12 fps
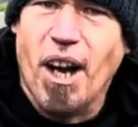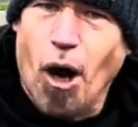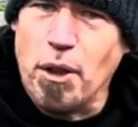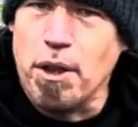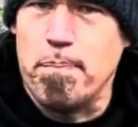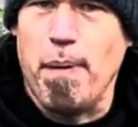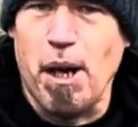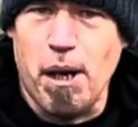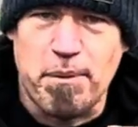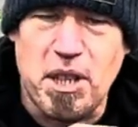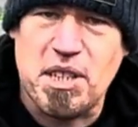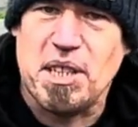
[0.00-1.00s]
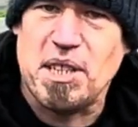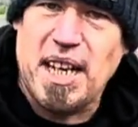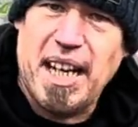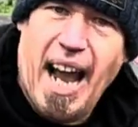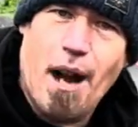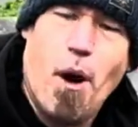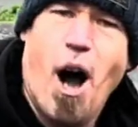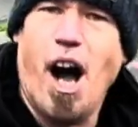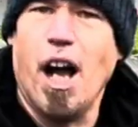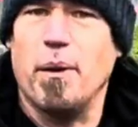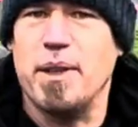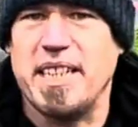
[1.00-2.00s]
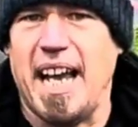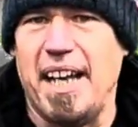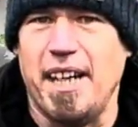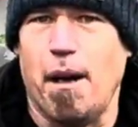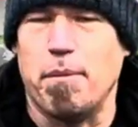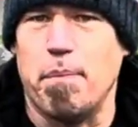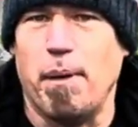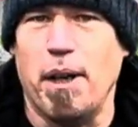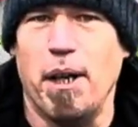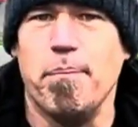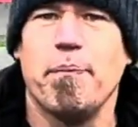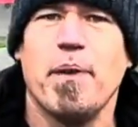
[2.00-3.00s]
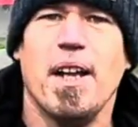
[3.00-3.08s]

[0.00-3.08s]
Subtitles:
on the berm just to see how high I was getting up the berm.